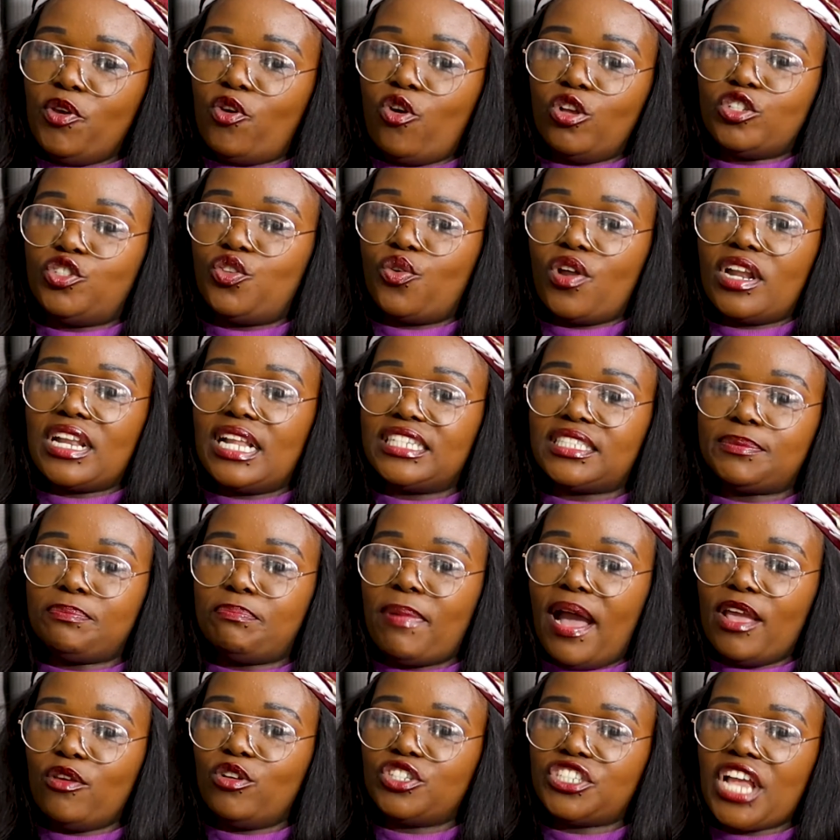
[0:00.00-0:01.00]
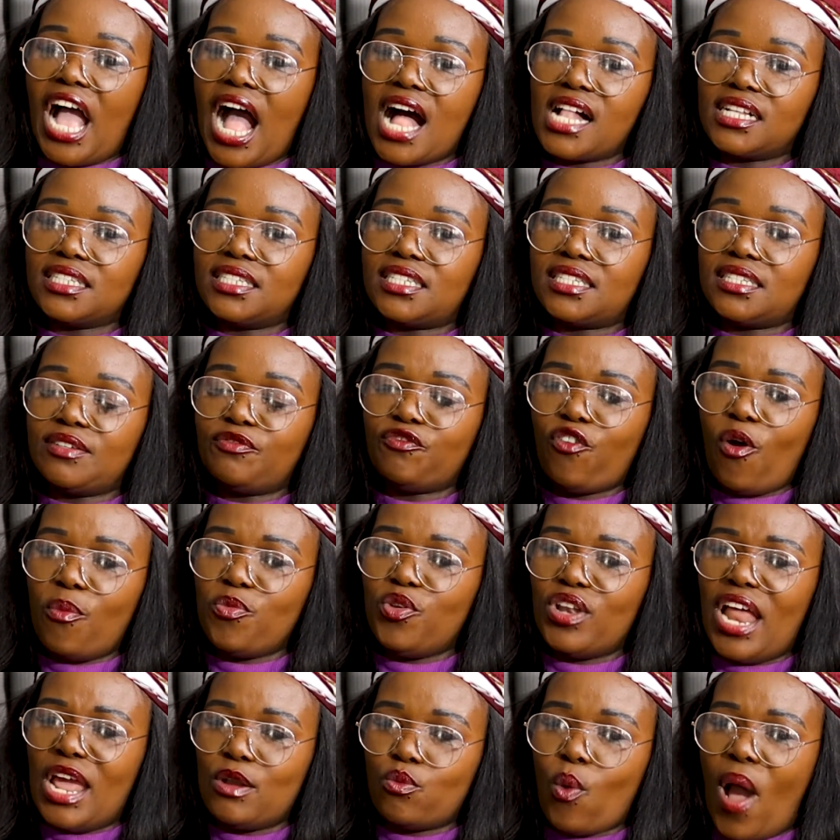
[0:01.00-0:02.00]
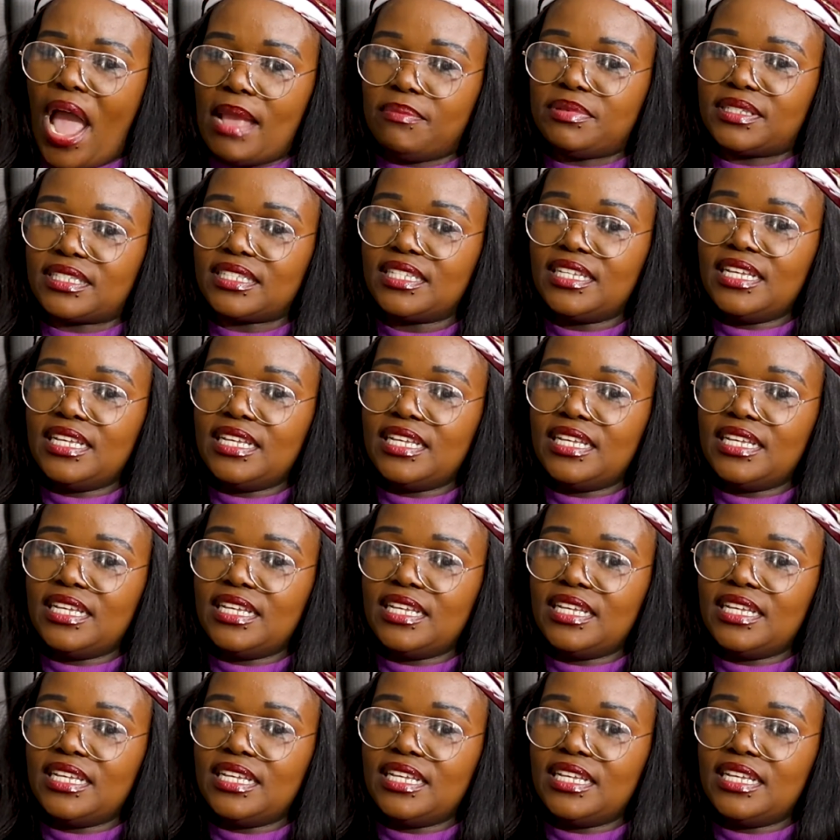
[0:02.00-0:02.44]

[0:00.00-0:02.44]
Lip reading: because you want to buy your child formula and wipes.